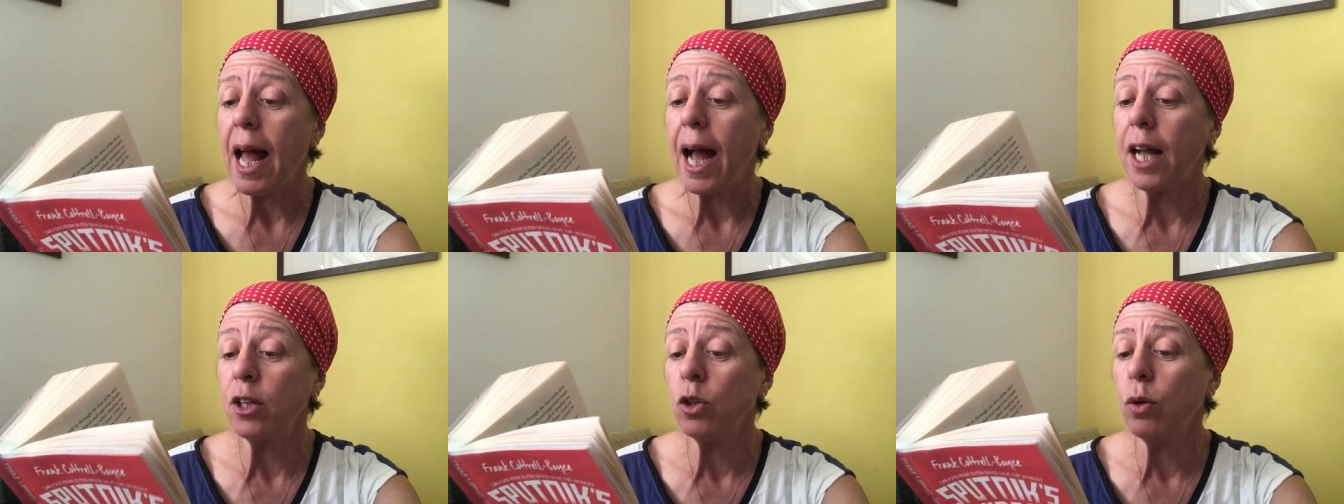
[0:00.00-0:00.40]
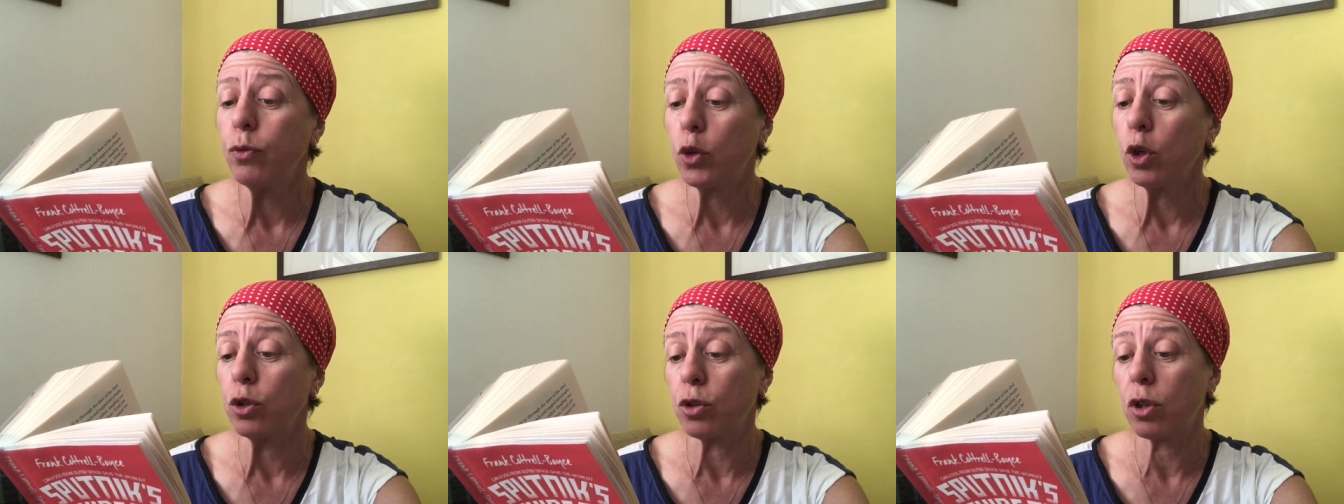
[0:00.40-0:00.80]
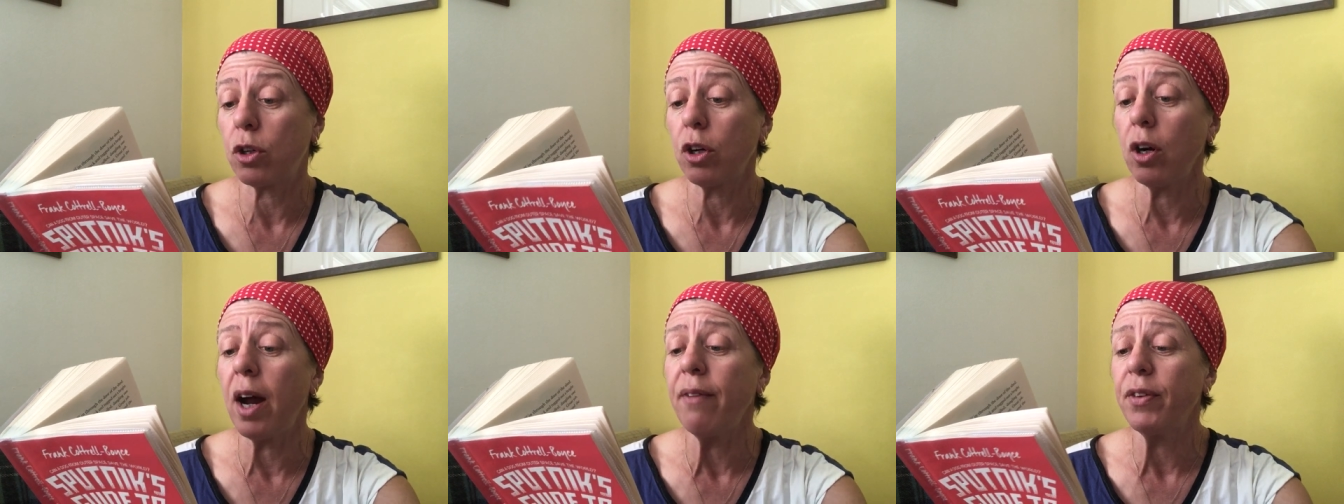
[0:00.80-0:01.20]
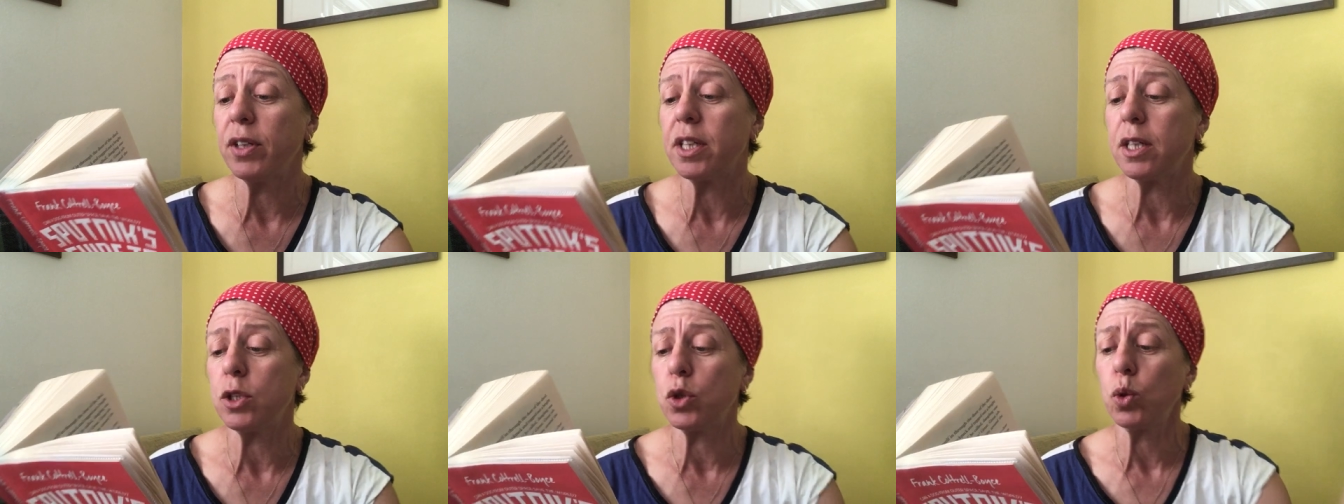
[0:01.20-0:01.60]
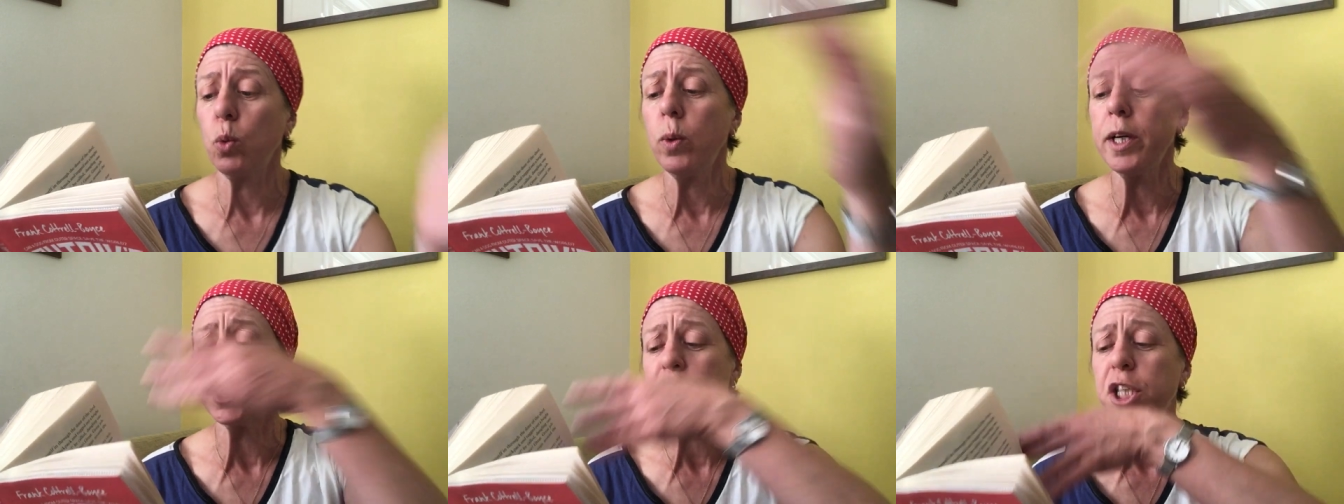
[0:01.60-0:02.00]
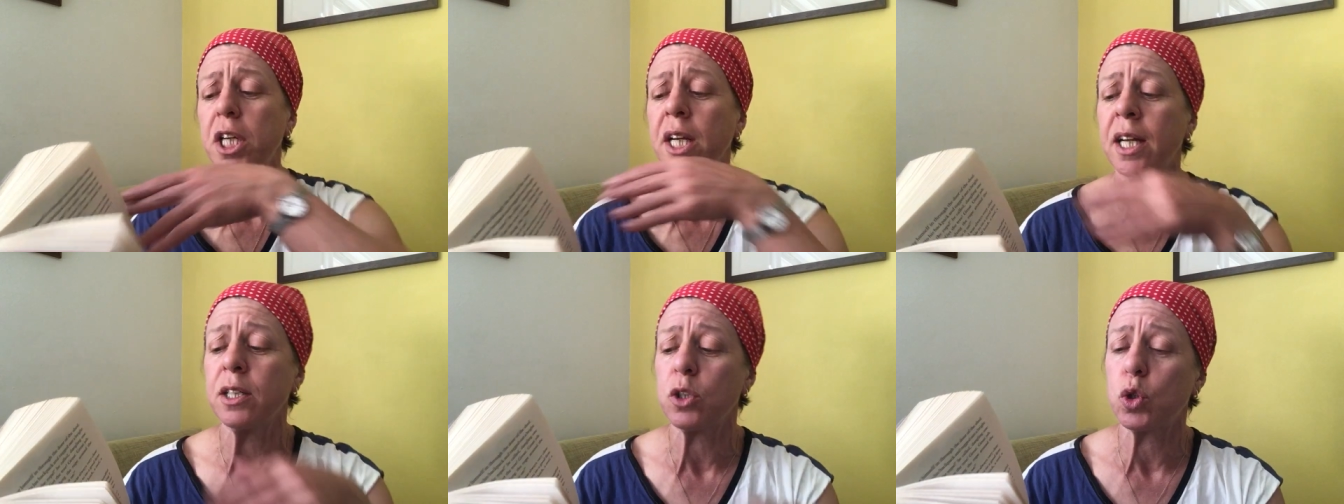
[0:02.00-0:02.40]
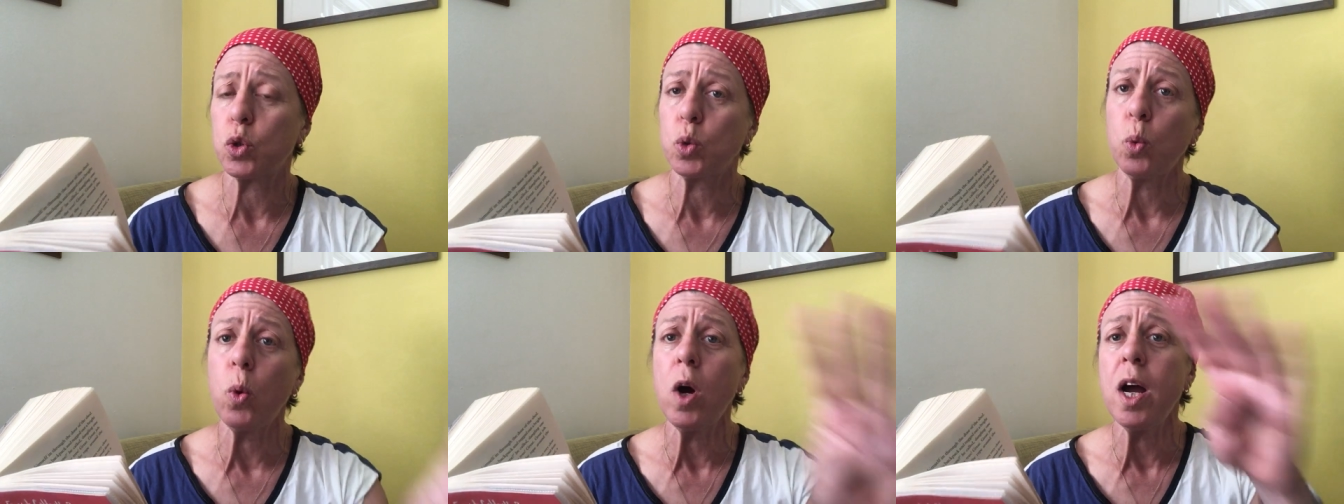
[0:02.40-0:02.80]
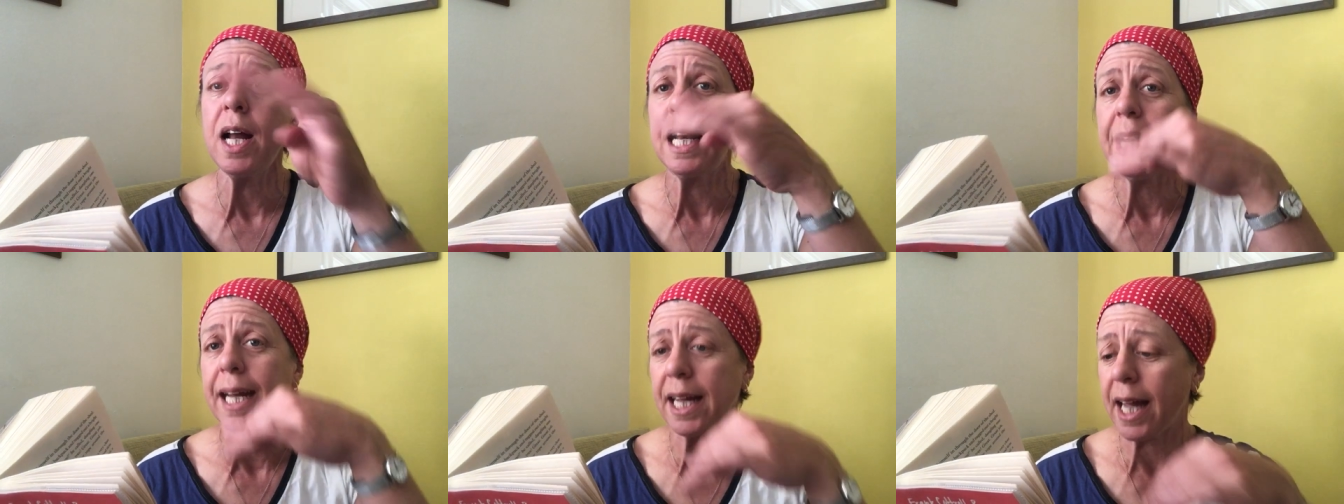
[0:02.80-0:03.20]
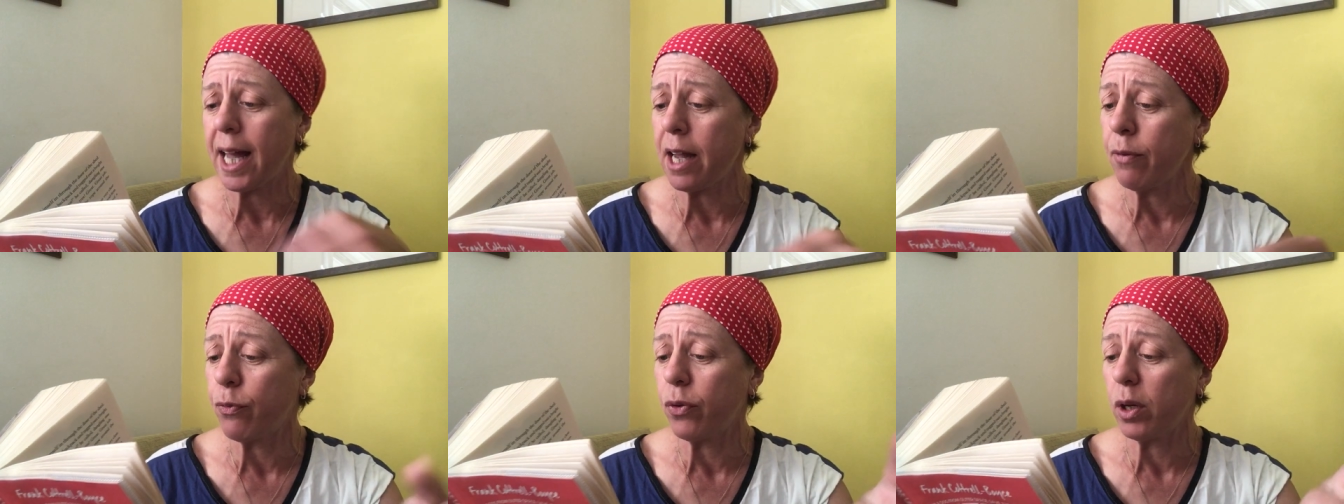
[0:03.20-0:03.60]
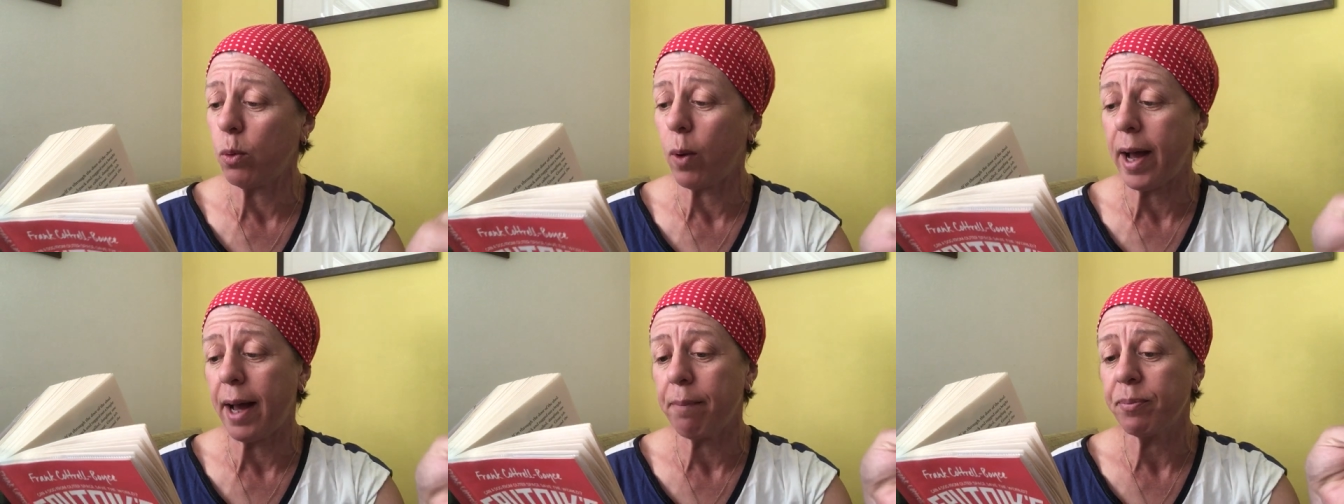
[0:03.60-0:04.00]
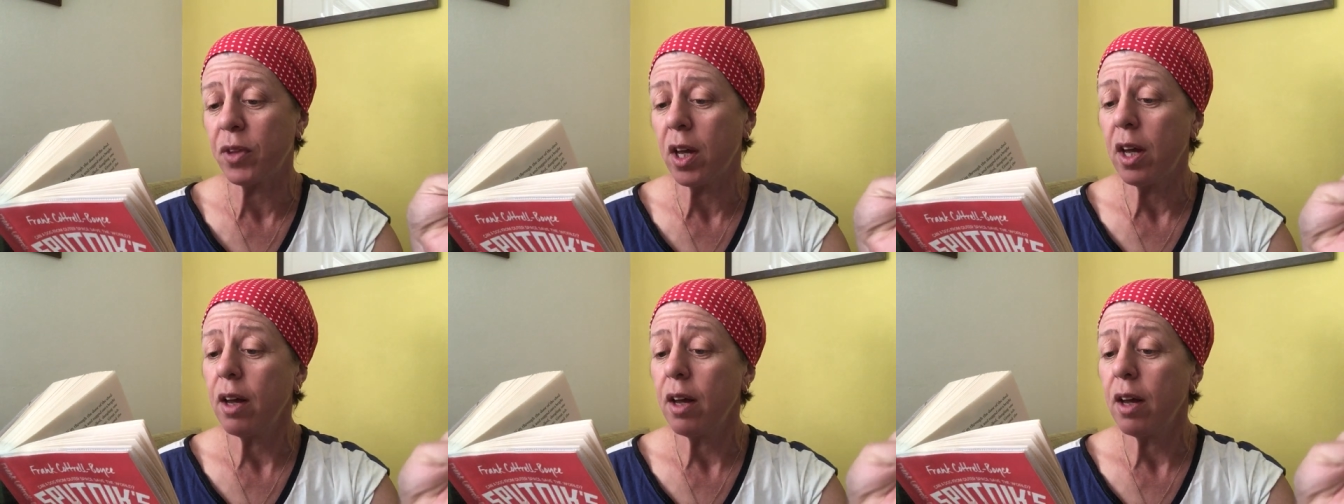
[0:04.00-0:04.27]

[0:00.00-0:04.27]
and you've got gravity swishing and swirling everywhere.